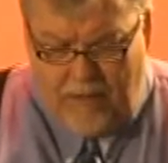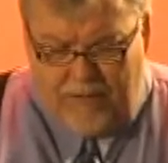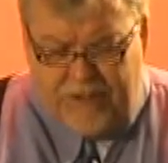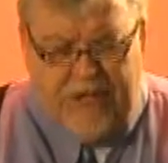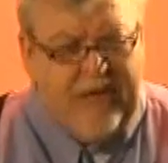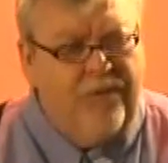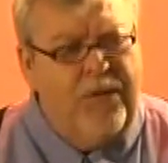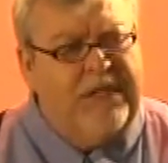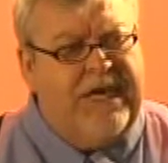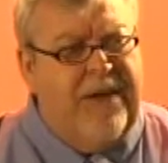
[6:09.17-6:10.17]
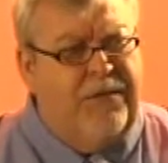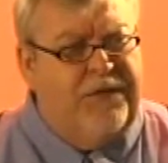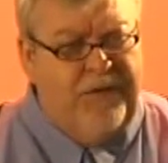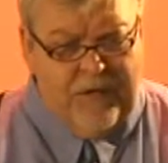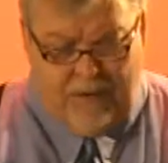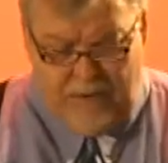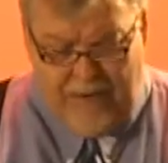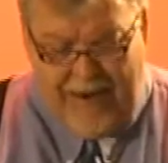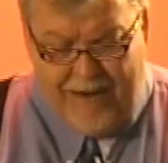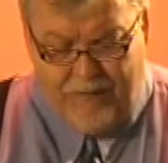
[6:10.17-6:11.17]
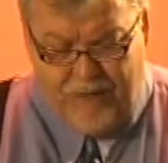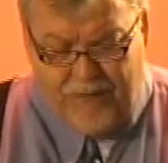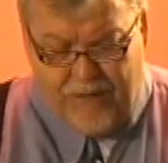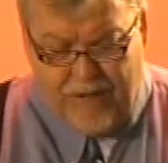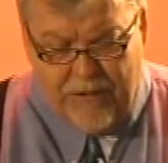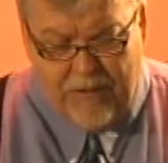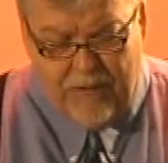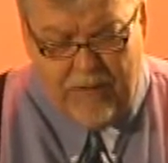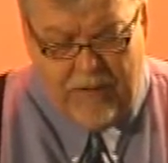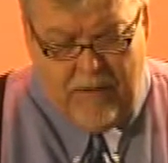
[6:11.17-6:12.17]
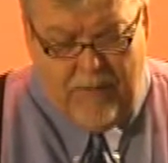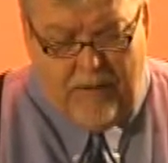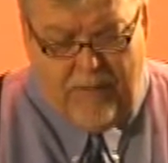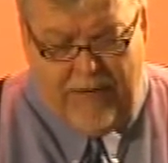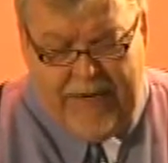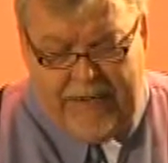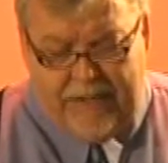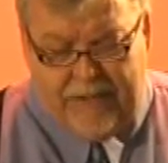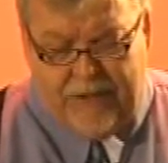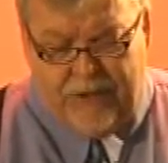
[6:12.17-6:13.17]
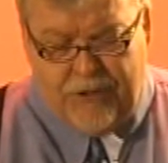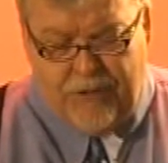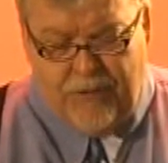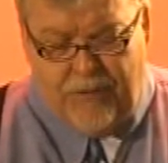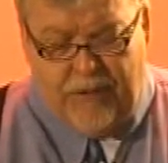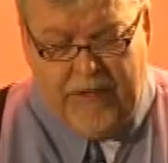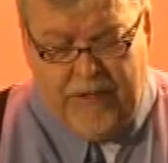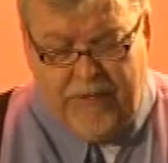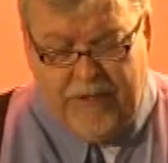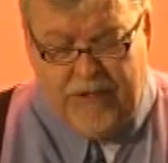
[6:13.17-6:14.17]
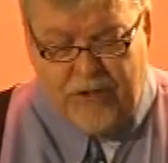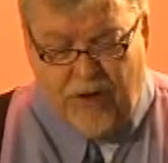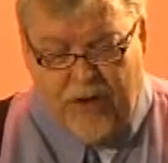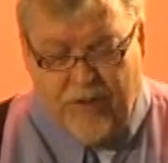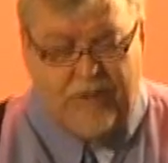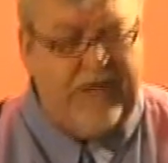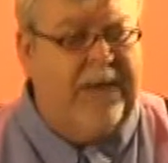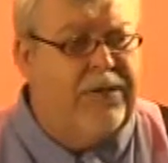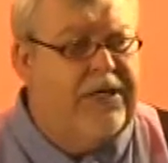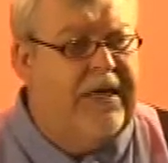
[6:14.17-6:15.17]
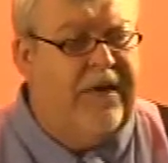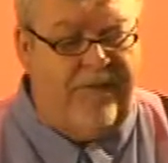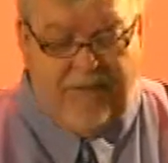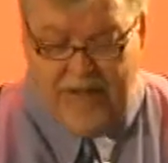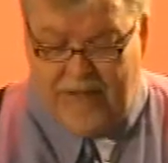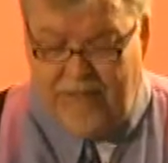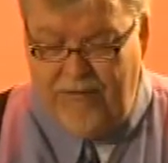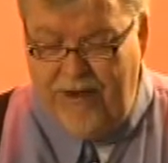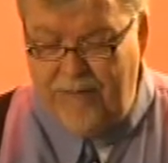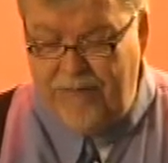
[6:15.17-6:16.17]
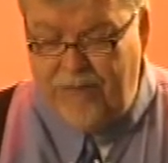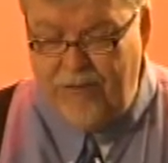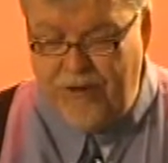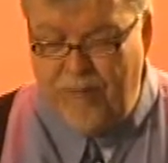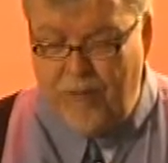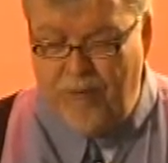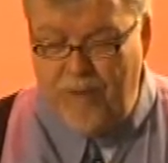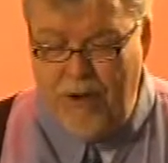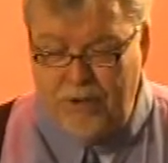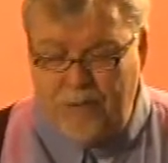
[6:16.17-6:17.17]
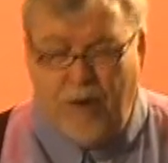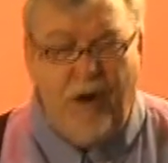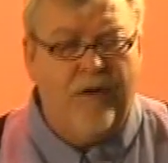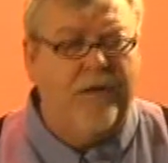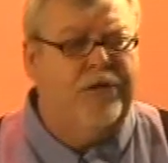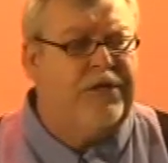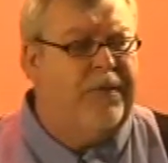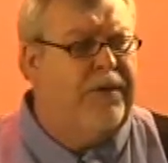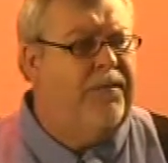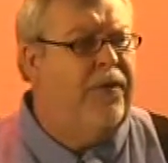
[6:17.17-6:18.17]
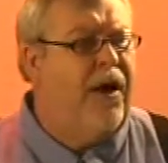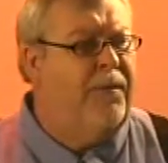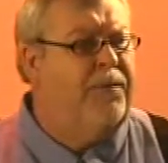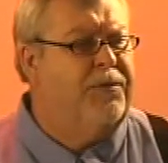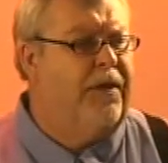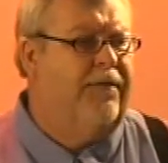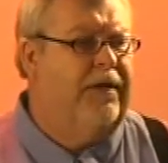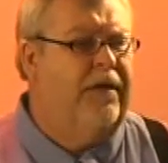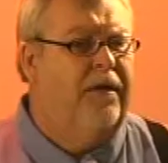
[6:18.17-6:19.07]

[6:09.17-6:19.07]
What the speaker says: The second one is atmosphere. Atmosphere means that you believe in starting or establishing an effective atmosphere that promotes partnership and problem solving.